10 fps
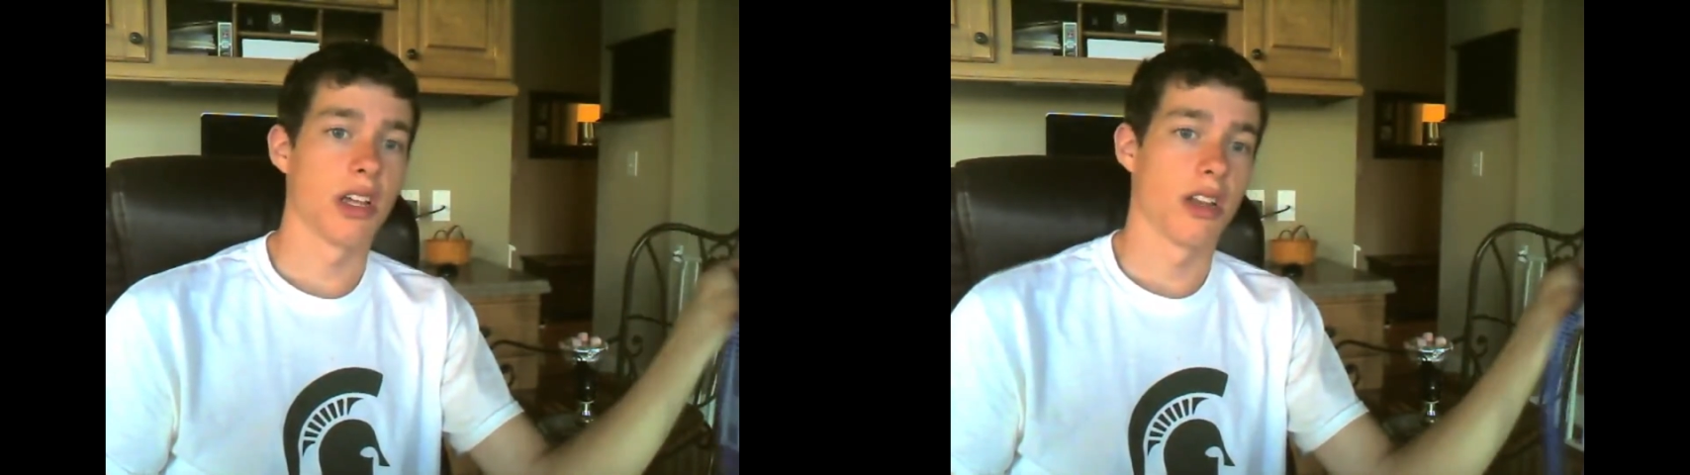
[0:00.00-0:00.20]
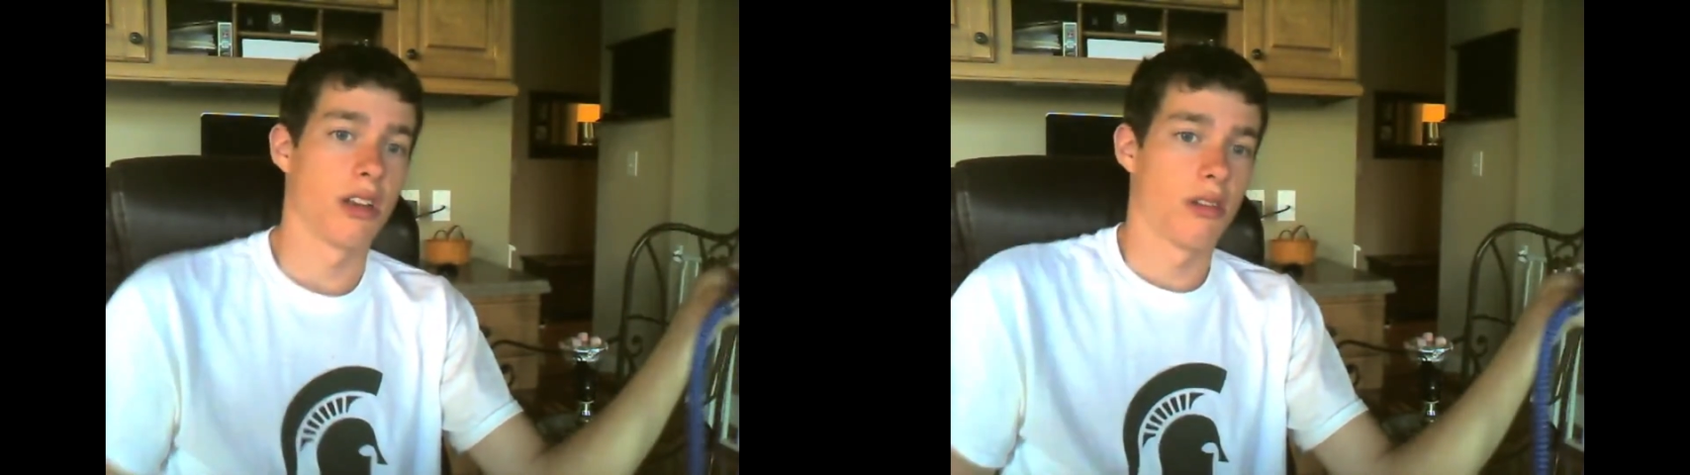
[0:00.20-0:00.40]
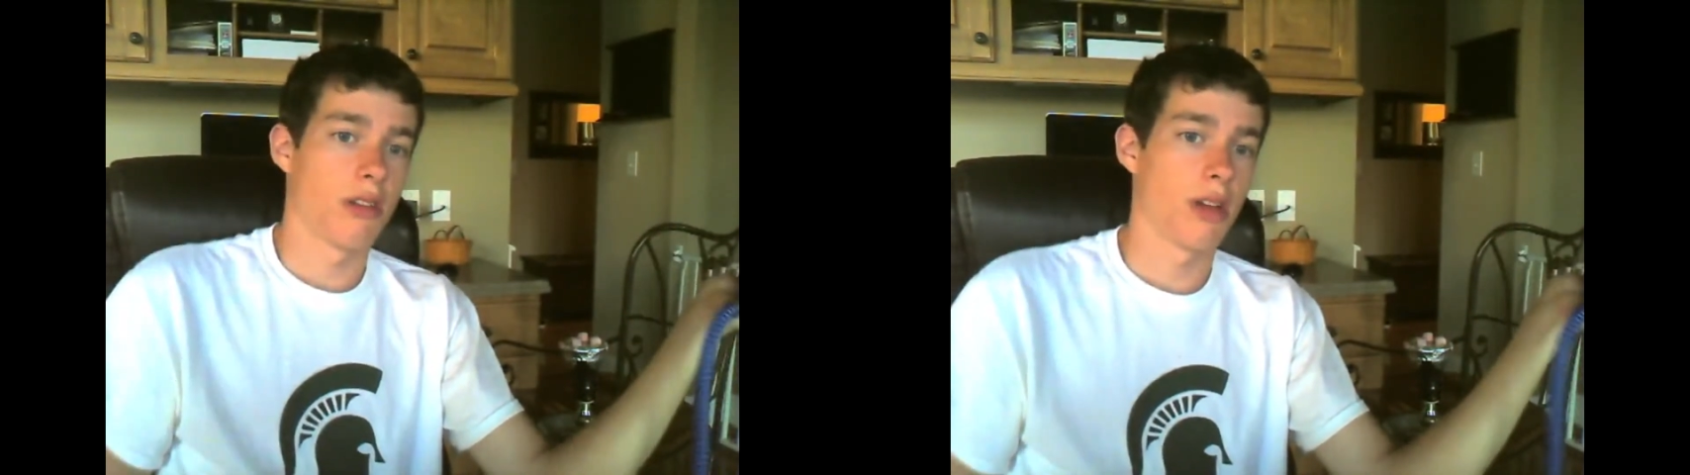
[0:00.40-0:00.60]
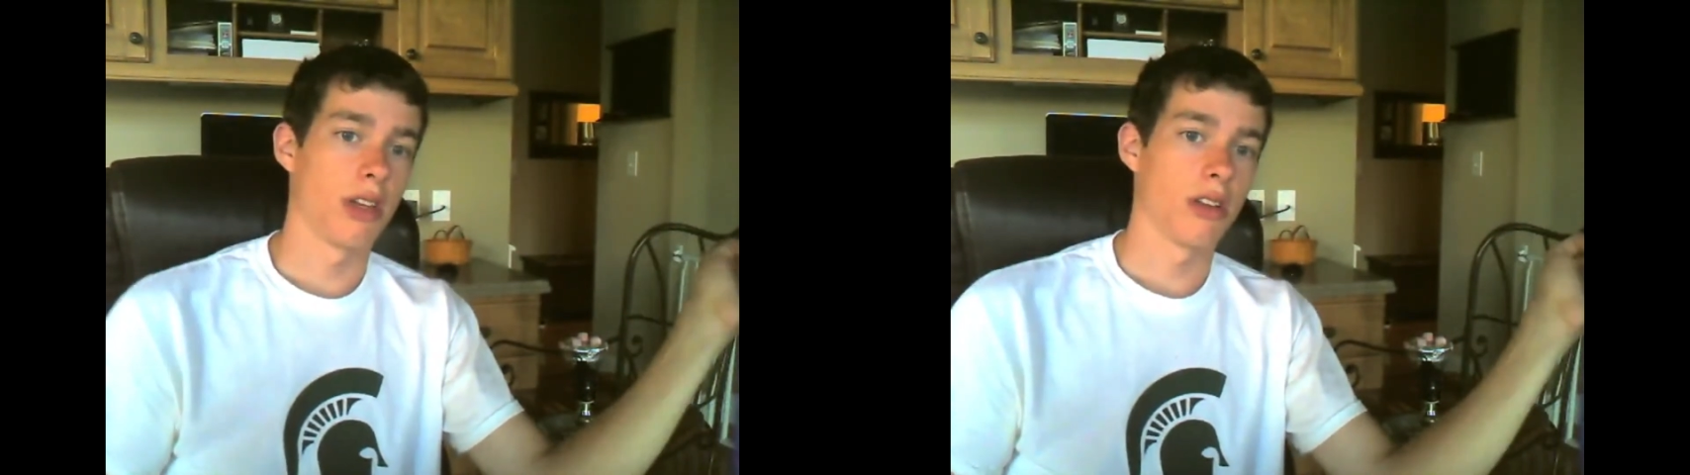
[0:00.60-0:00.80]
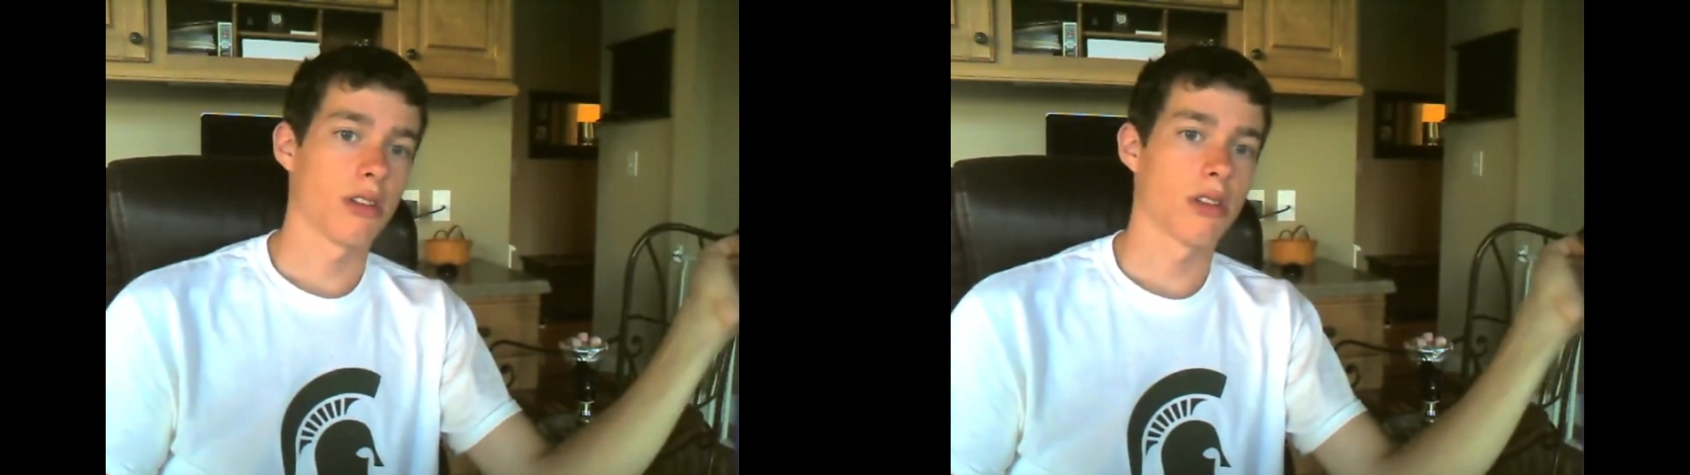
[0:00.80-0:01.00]
then I
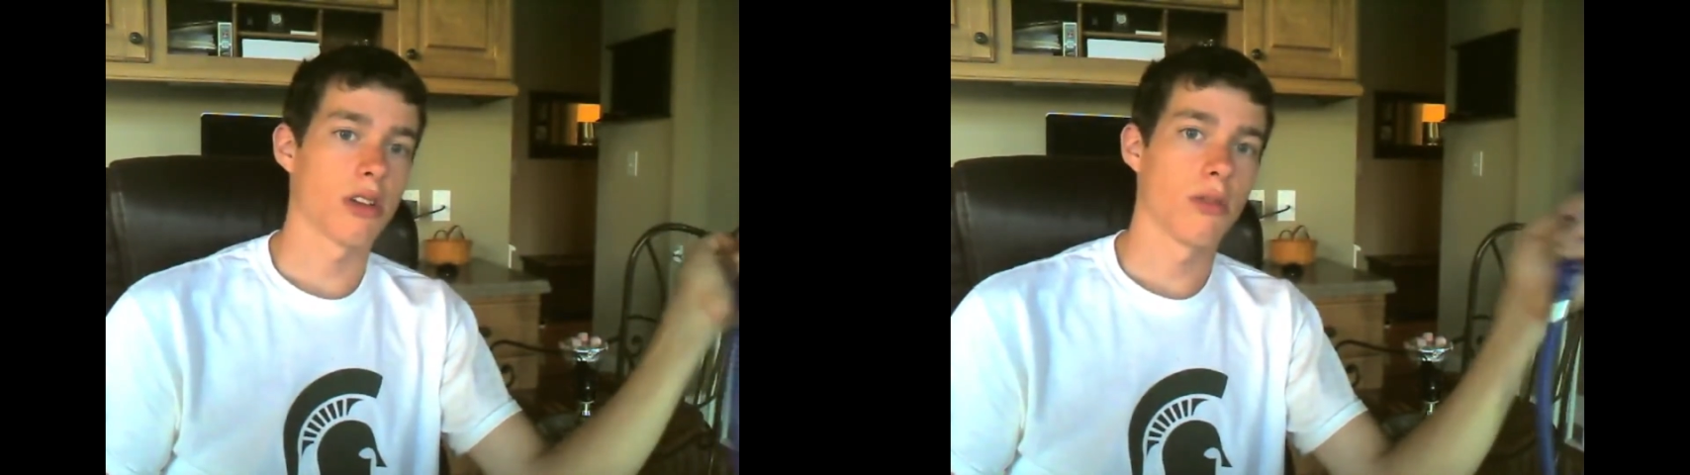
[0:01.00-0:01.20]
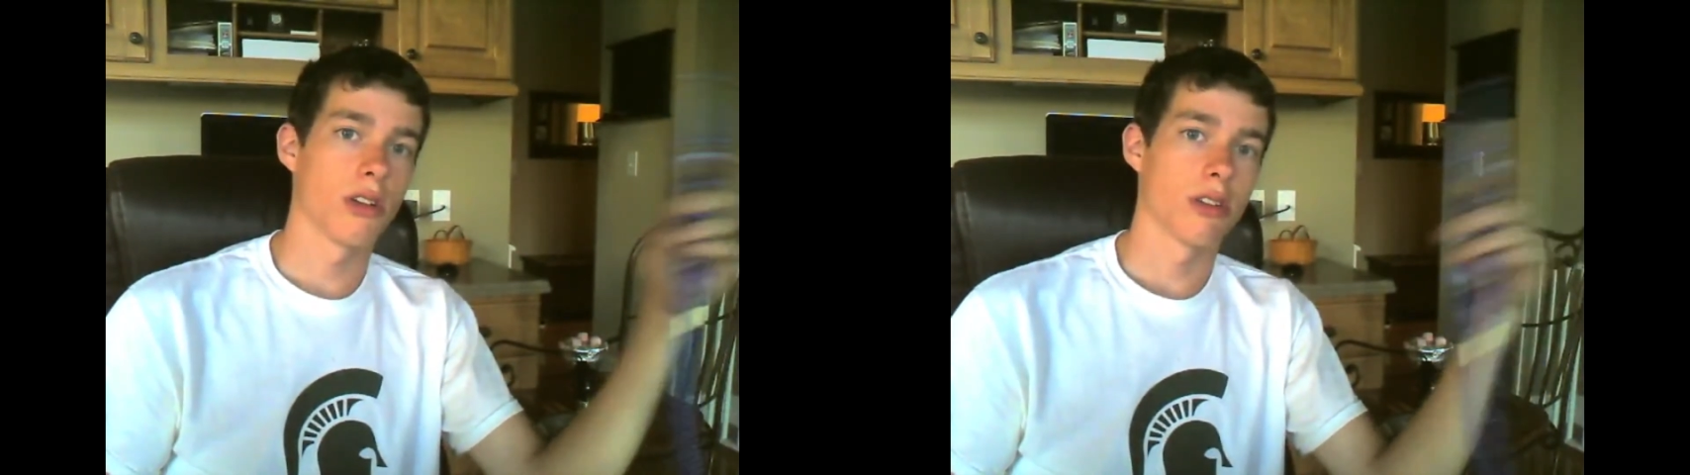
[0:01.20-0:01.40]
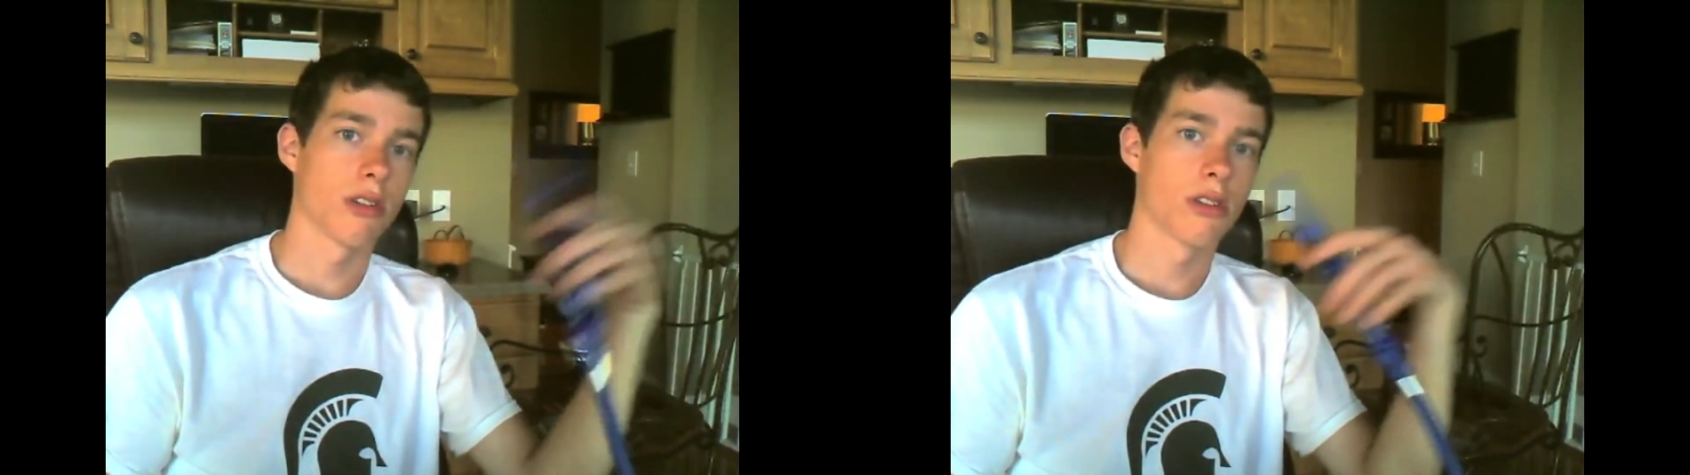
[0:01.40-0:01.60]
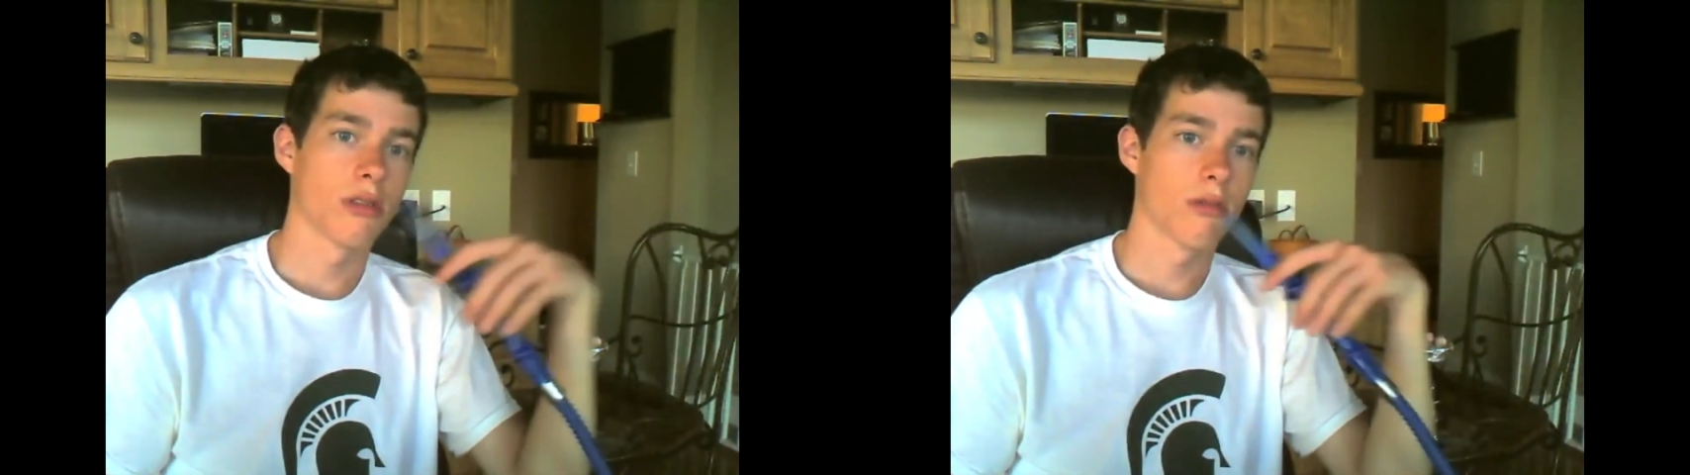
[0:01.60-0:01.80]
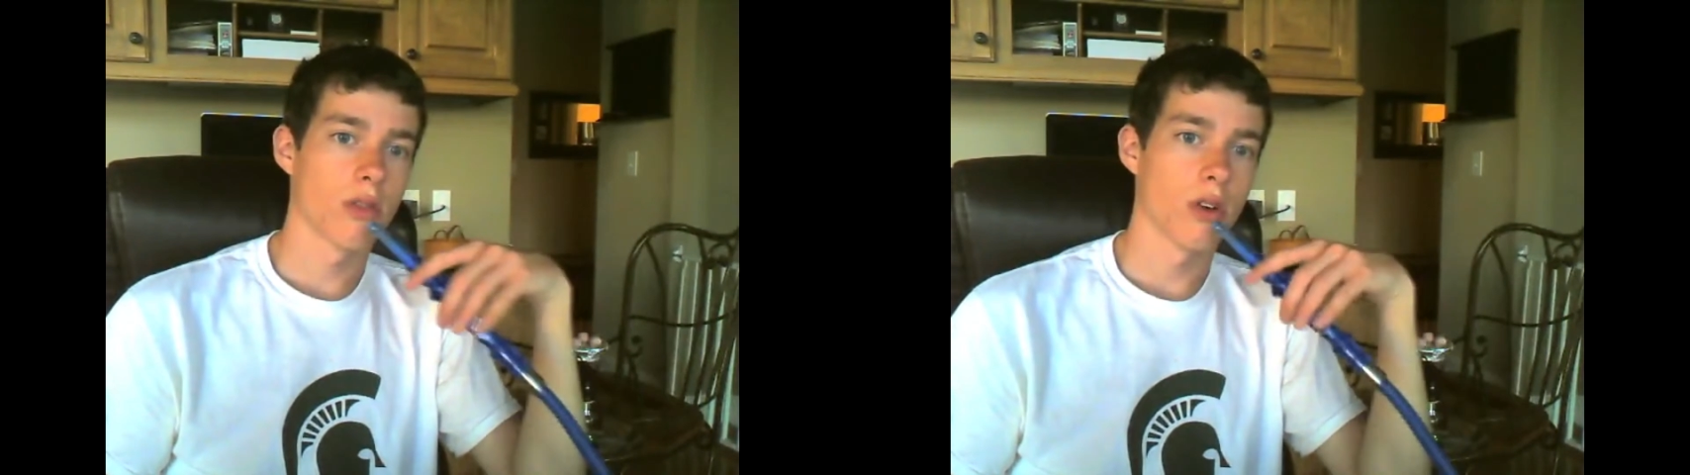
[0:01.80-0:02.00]
mean Starbuzz